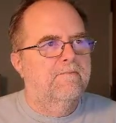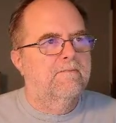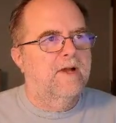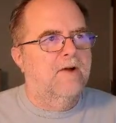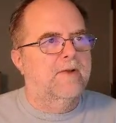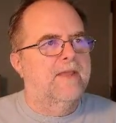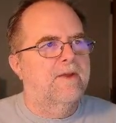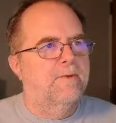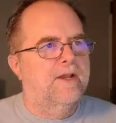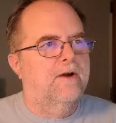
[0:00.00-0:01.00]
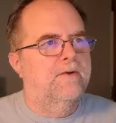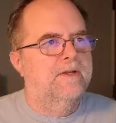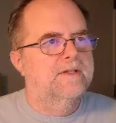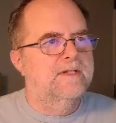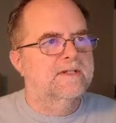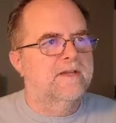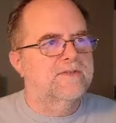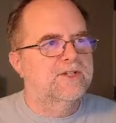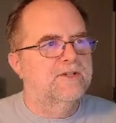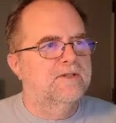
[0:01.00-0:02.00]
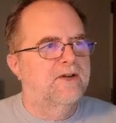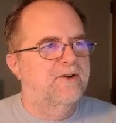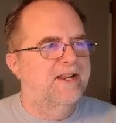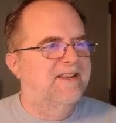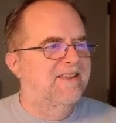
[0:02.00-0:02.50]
Okay, there we go. See, stuff's still loading.